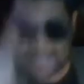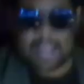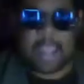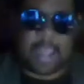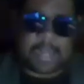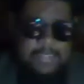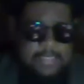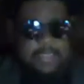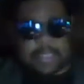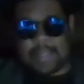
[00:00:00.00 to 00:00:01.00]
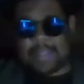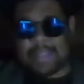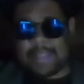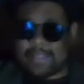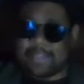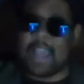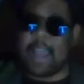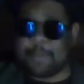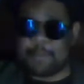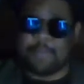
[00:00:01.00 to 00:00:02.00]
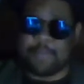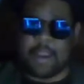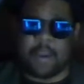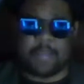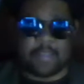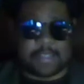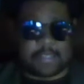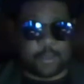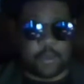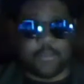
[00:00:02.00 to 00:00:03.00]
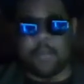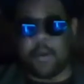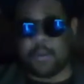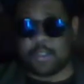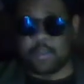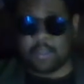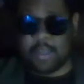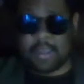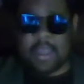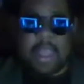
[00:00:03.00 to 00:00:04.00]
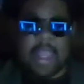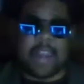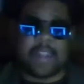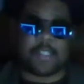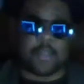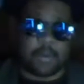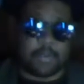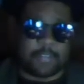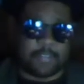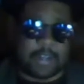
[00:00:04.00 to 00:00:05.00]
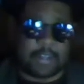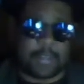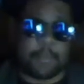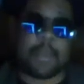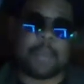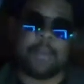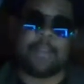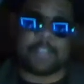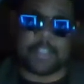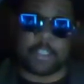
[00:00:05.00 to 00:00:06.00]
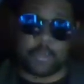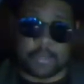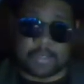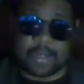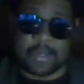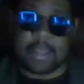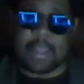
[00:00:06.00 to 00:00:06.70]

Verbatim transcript: And this time, to be fair, this is sort of an emotional thing, and it is sort of reflecting the people of Central City.